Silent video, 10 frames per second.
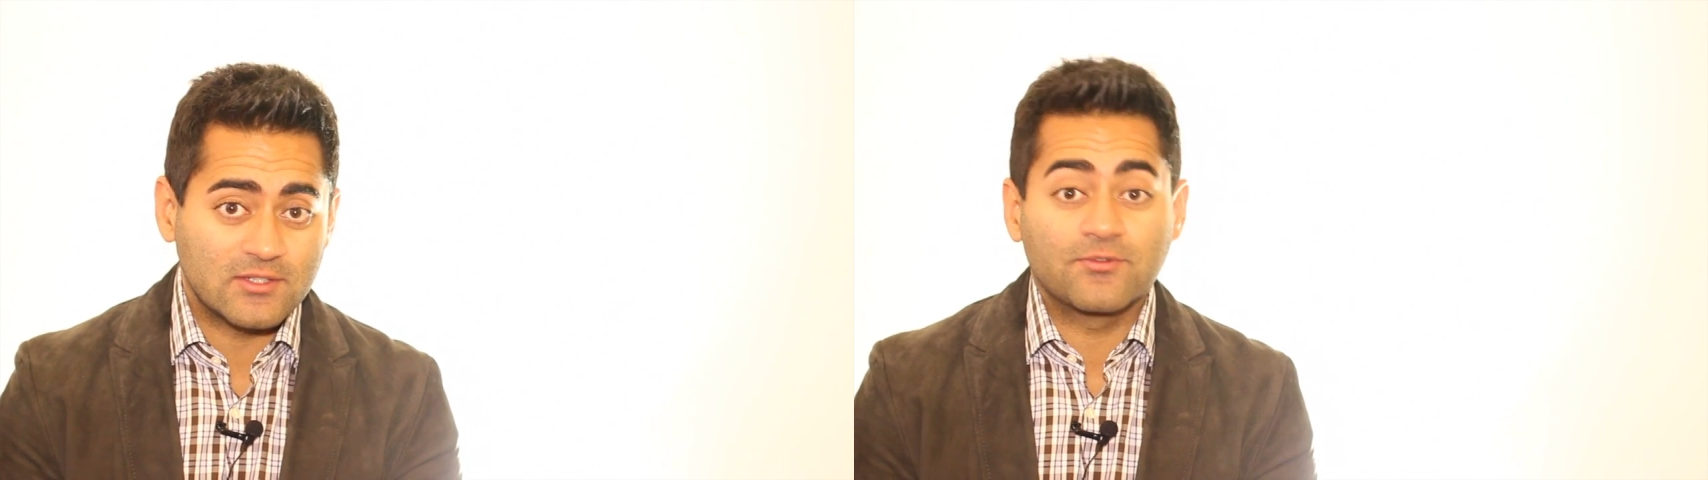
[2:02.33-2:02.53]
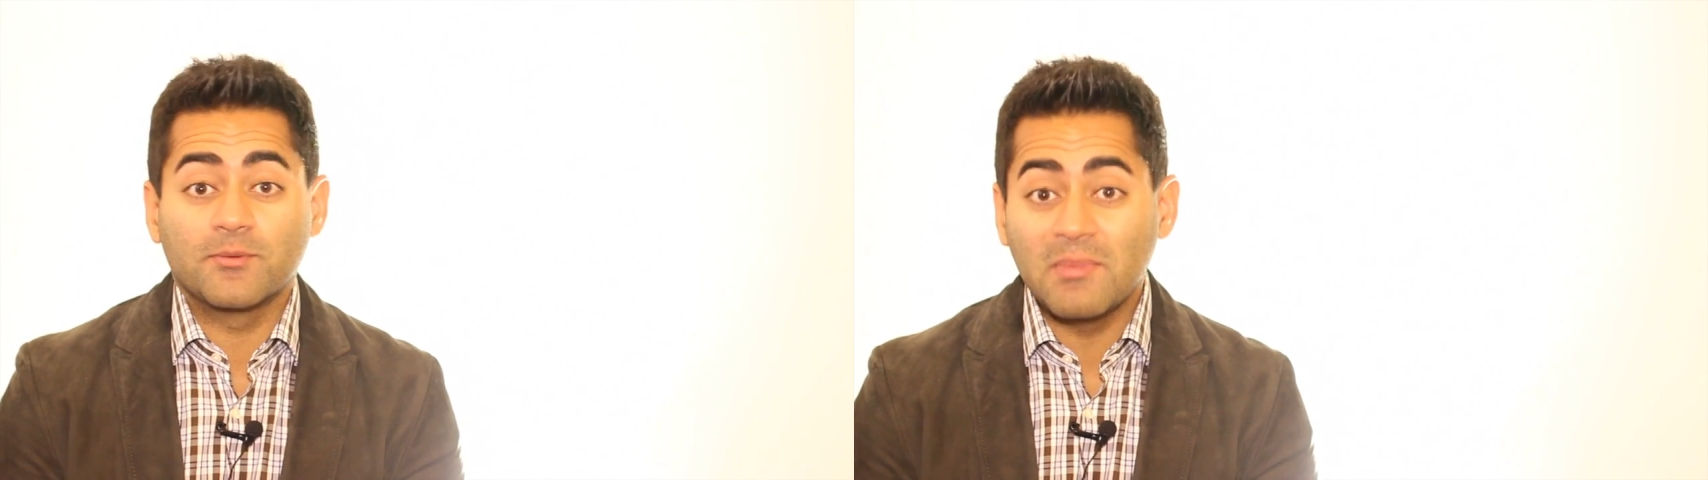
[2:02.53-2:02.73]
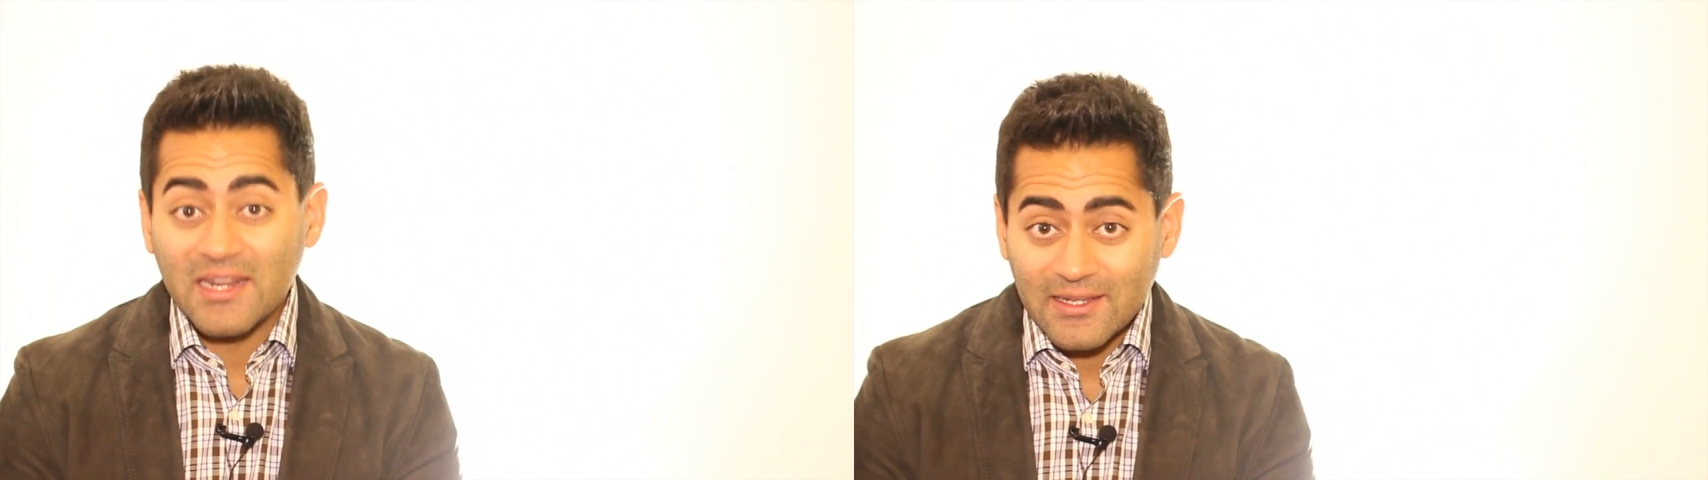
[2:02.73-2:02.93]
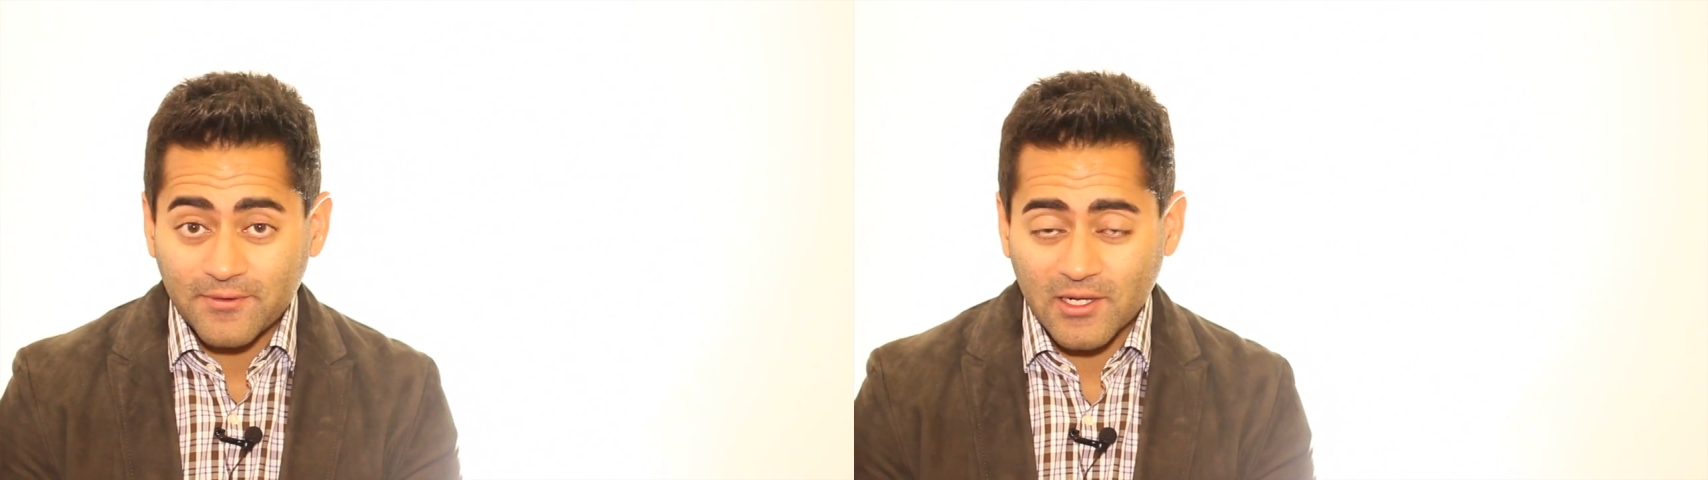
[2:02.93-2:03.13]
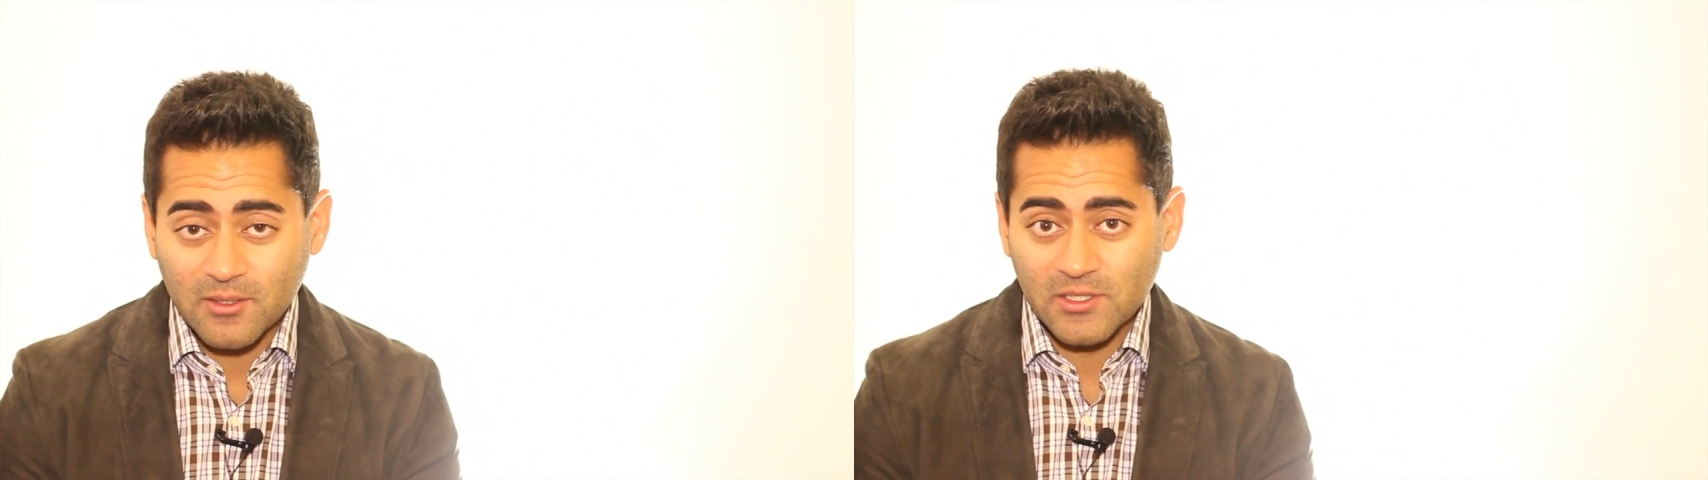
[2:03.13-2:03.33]
for many
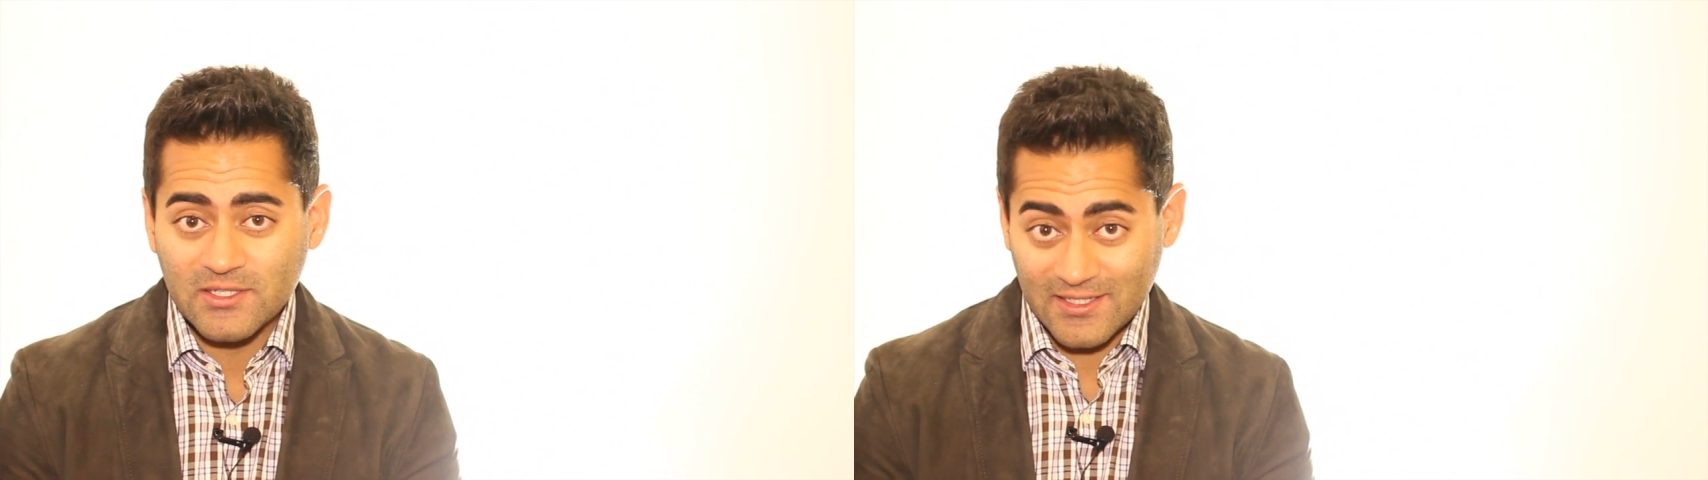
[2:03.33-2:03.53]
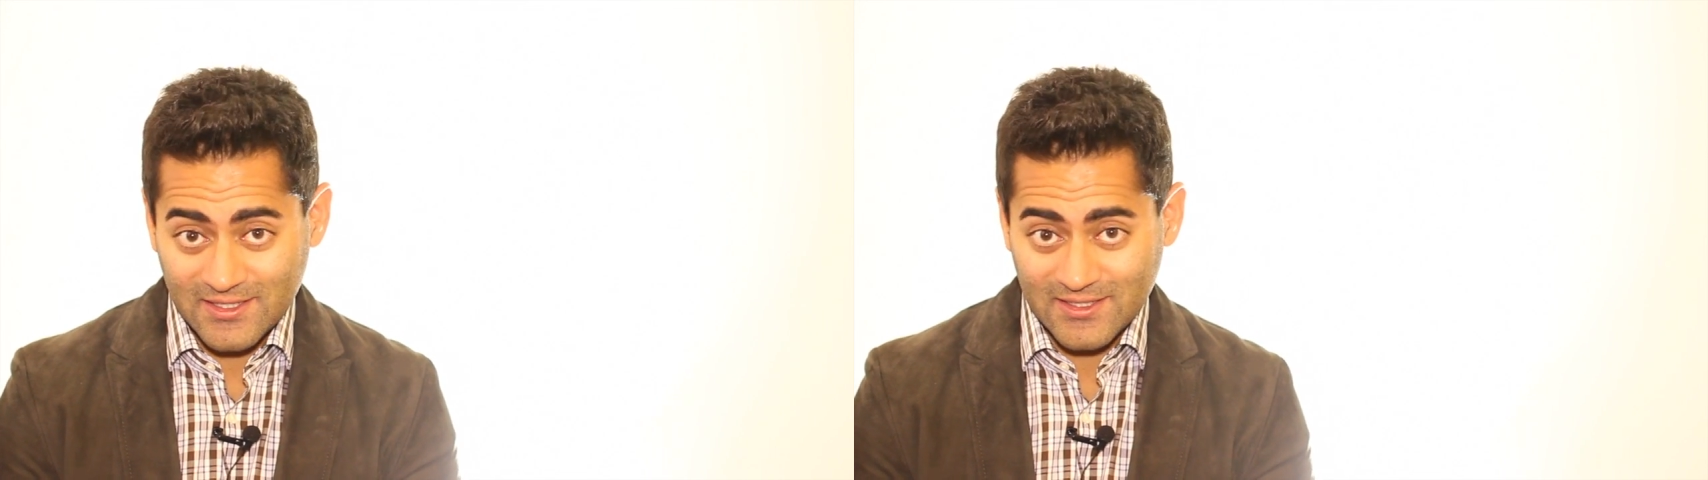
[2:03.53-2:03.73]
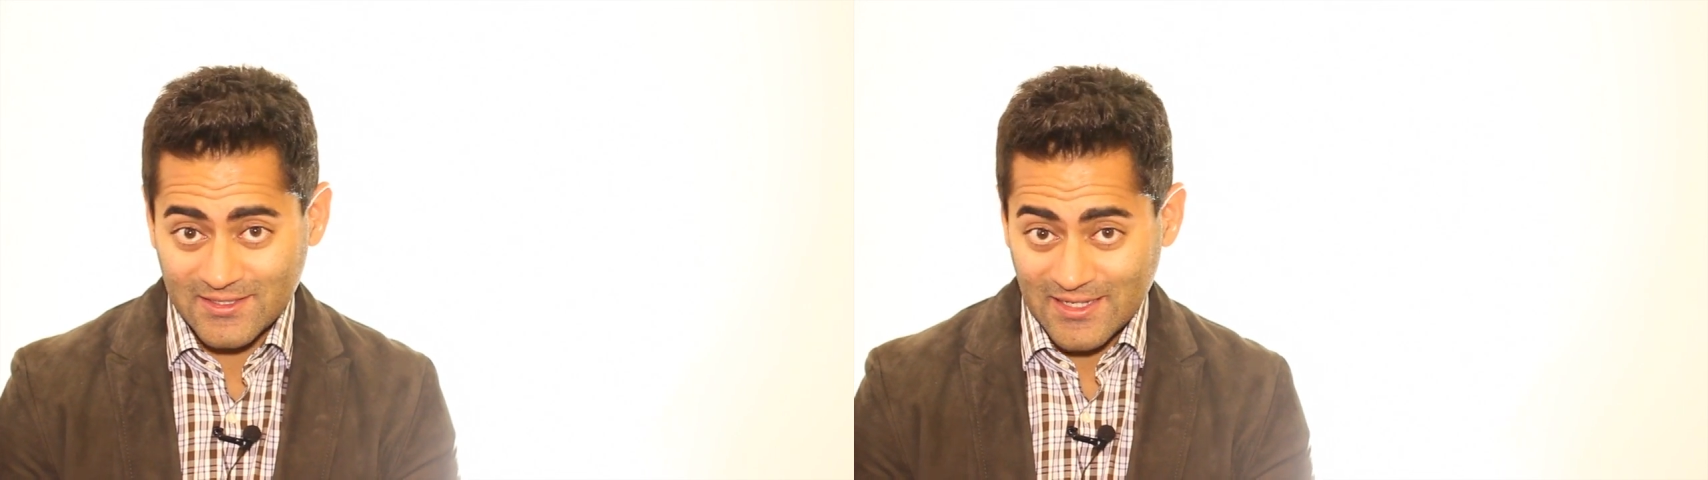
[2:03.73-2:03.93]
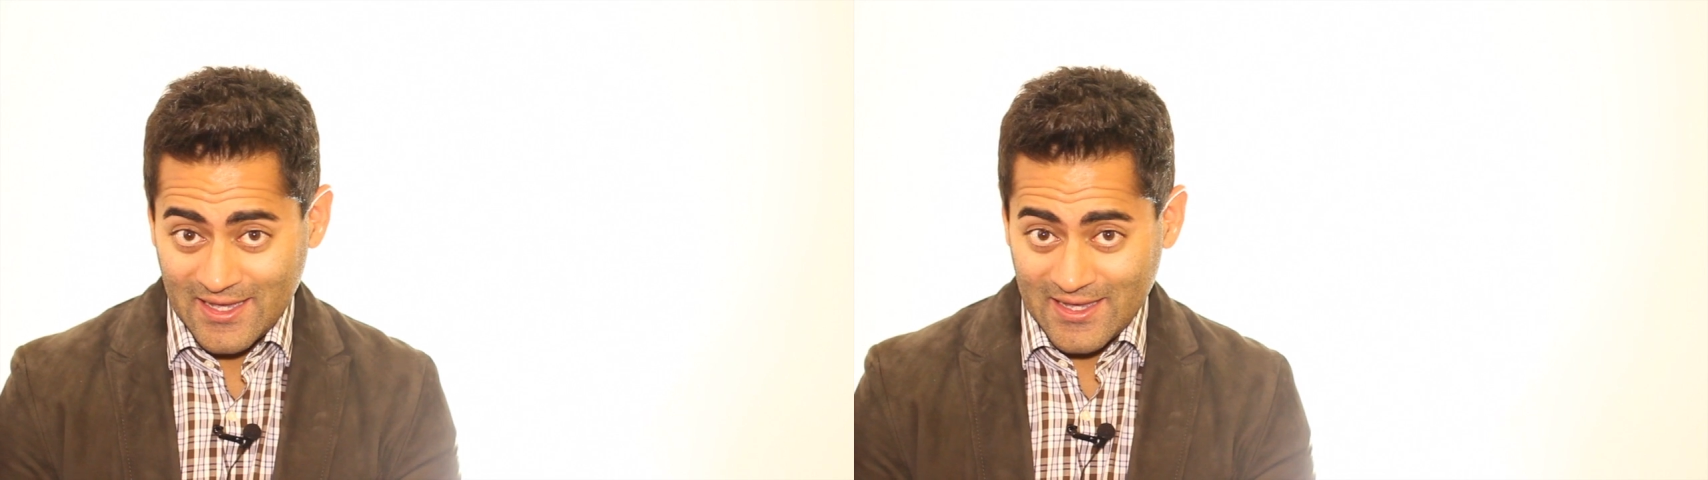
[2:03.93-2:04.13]
families is